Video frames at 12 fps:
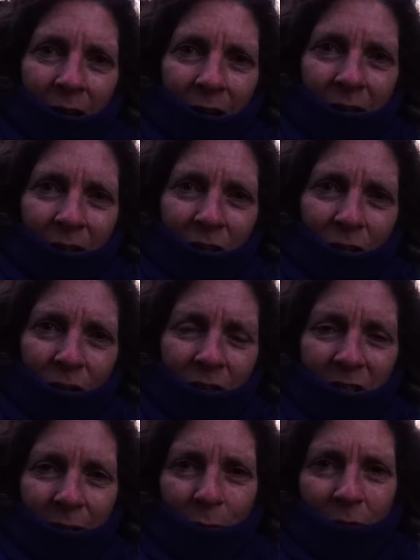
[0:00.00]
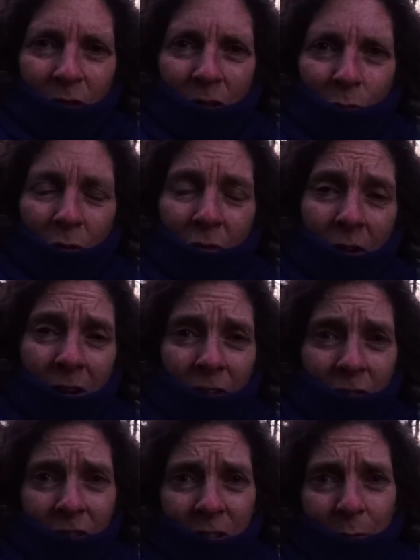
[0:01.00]
And I know that some of you will find
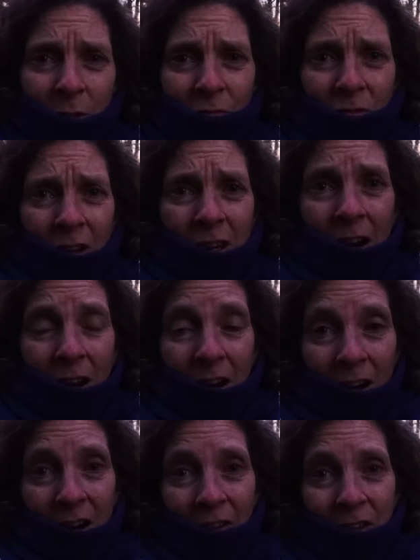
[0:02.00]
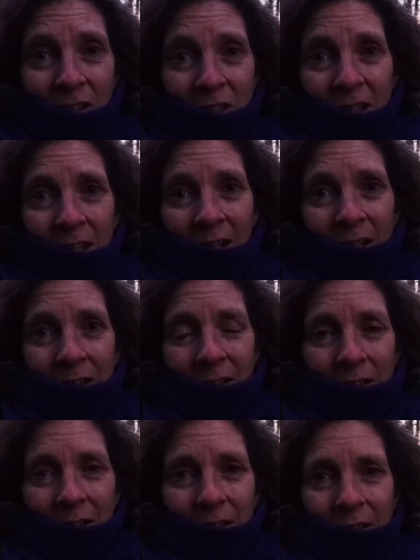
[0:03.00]
Christmas really hard this year.
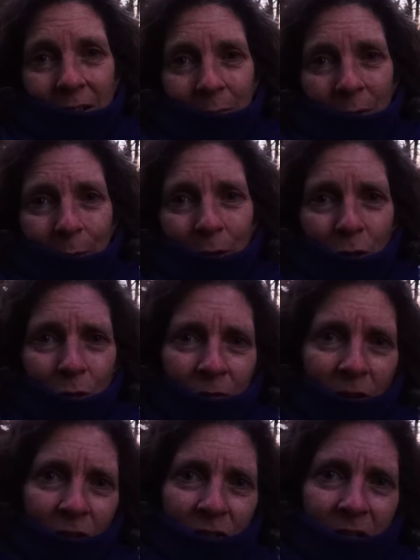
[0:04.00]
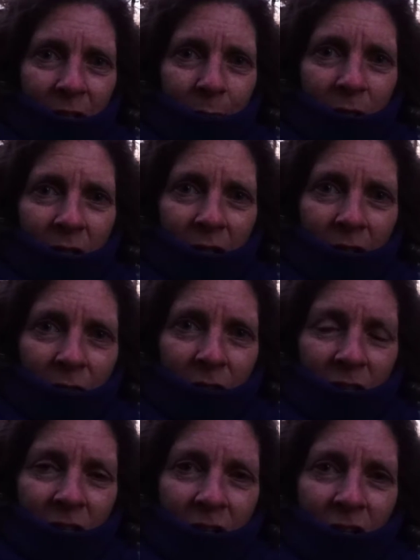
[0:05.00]
Maybe you've lost somebody over
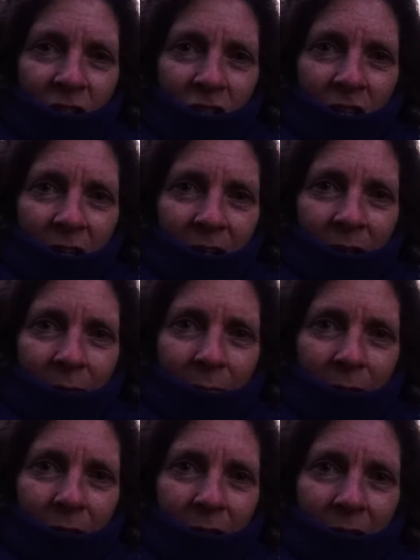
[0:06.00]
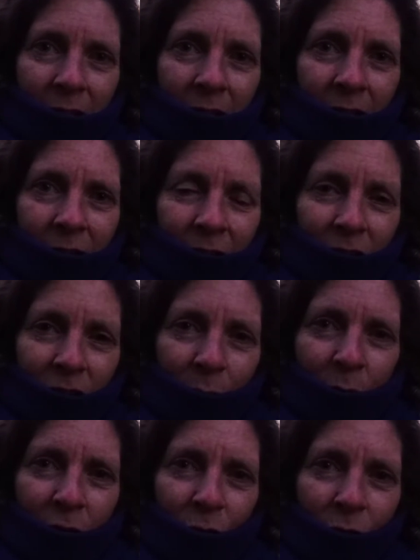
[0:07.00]
this last year. And I
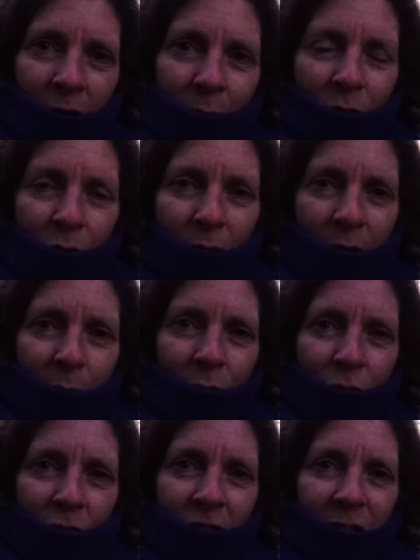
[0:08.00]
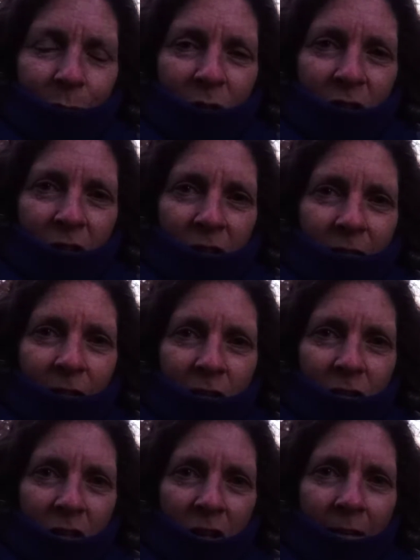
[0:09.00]
hope that you'll come to our Blue Christmas
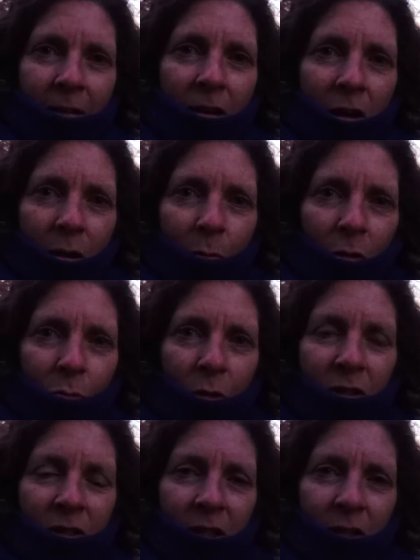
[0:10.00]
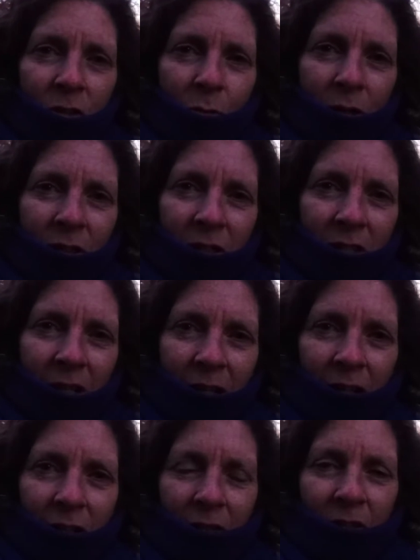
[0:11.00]
service on Wednesday the
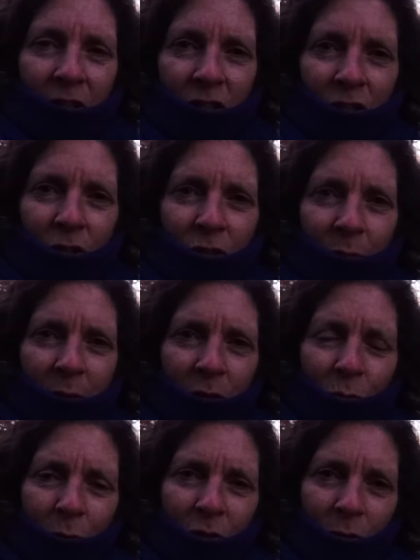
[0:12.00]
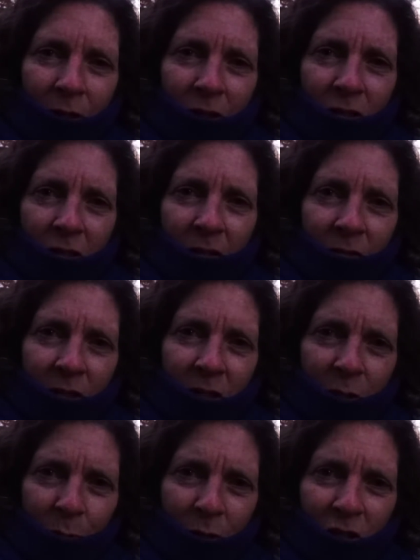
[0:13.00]
22nd, if that's you, because we're doing a service
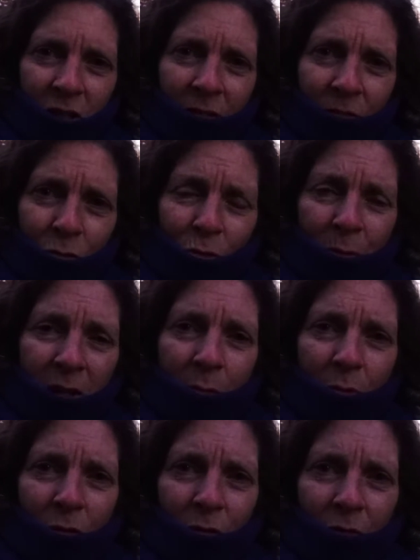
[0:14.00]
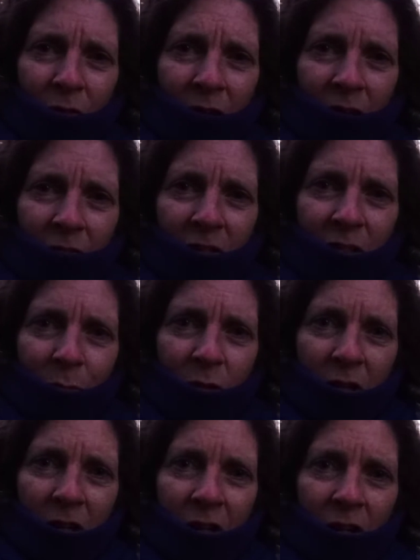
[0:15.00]
especially for people who find
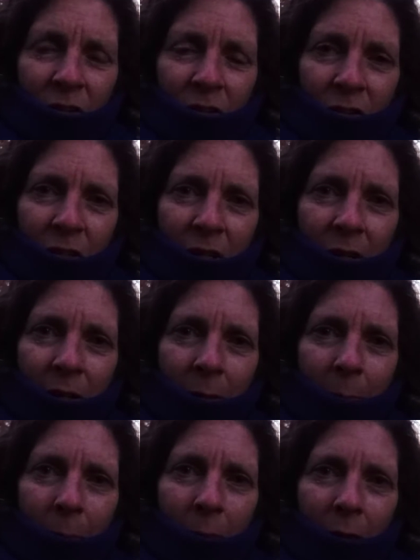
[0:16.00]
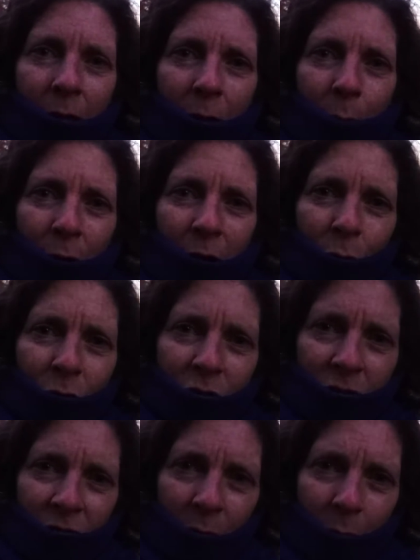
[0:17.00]
Christmas hard. But I want
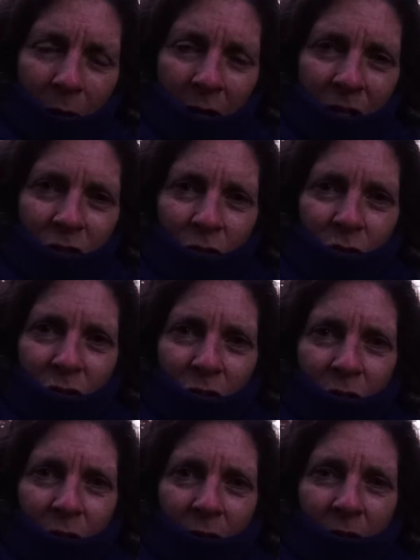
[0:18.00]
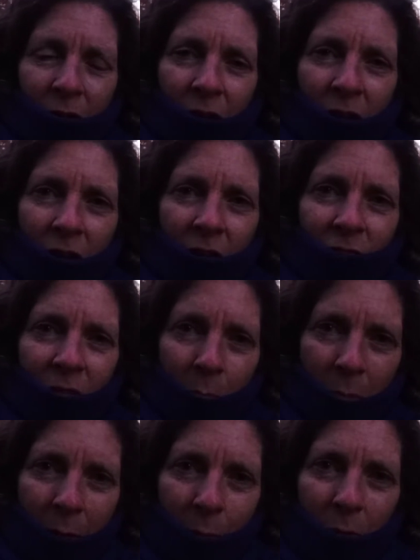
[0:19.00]
to remind you too that
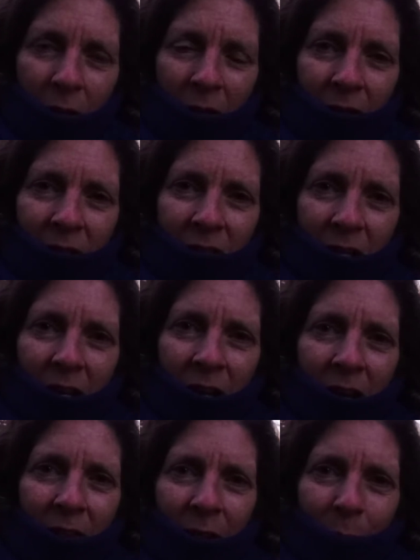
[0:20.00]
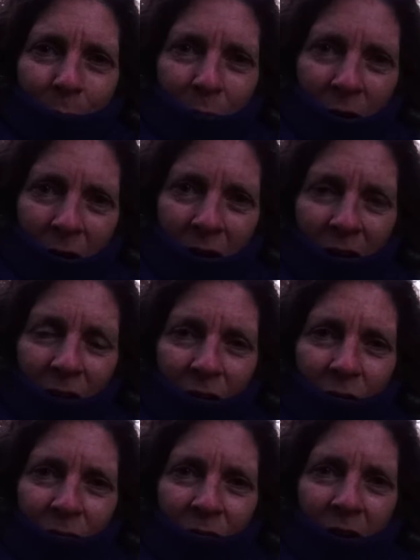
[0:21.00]
remember that part
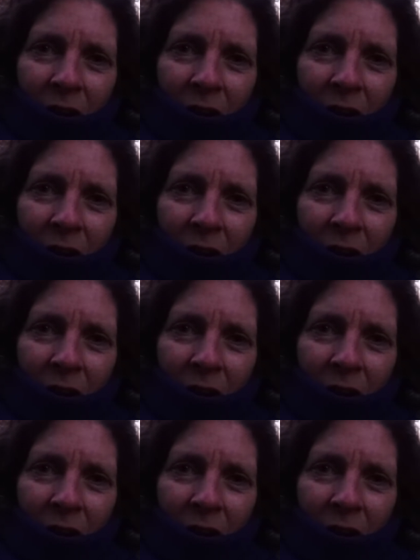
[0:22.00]
of